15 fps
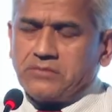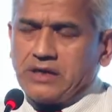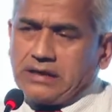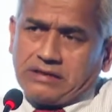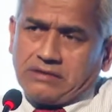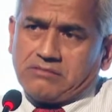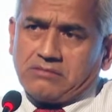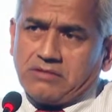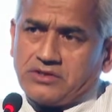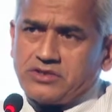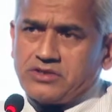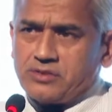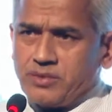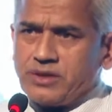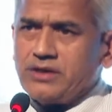and
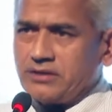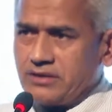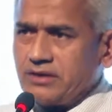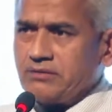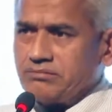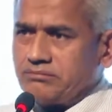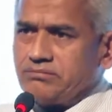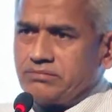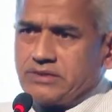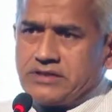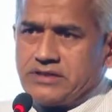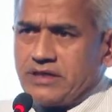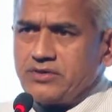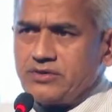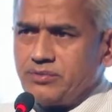legitimately they
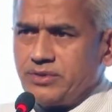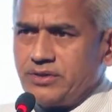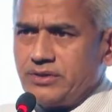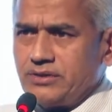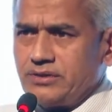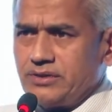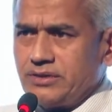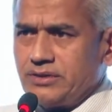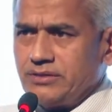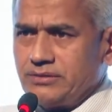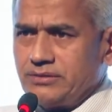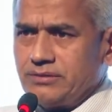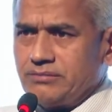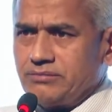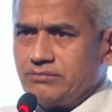tend to be the
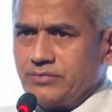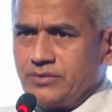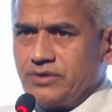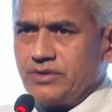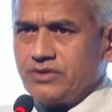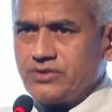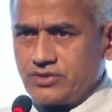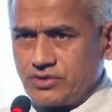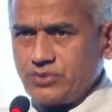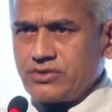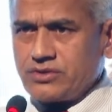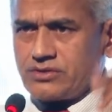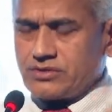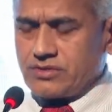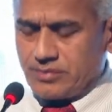
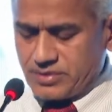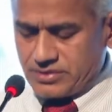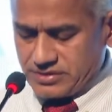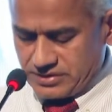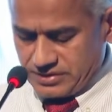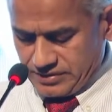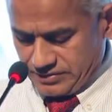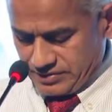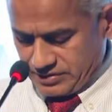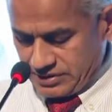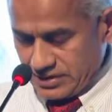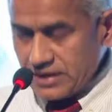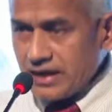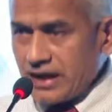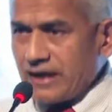institution's representatives.
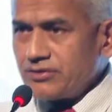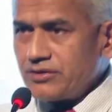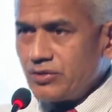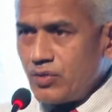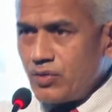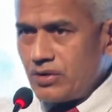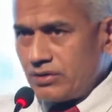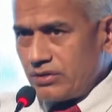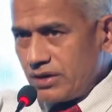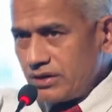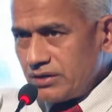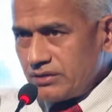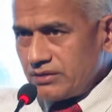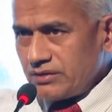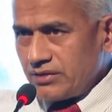And the lower
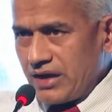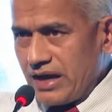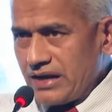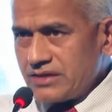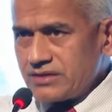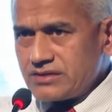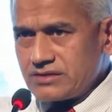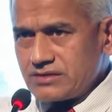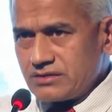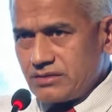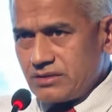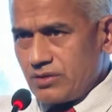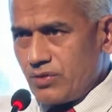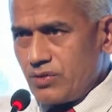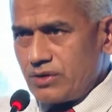on the ranks,
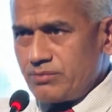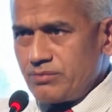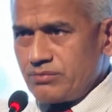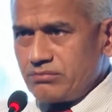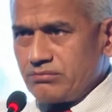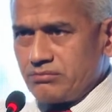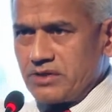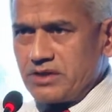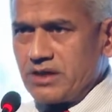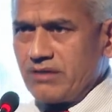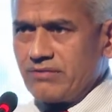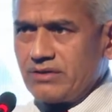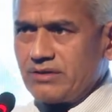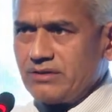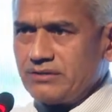the lower
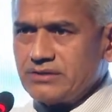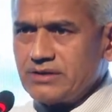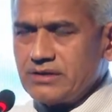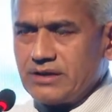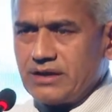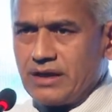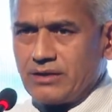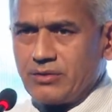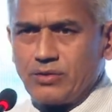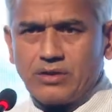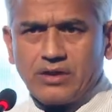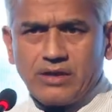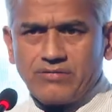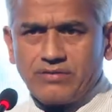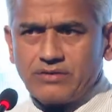mid-level and lower
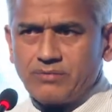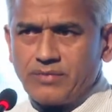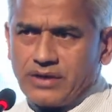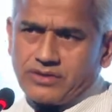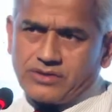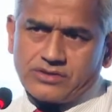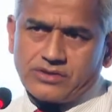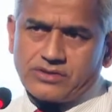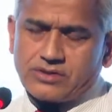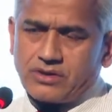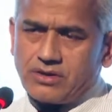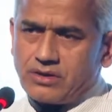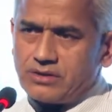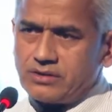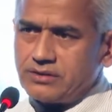level managers
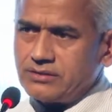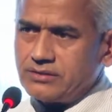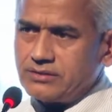are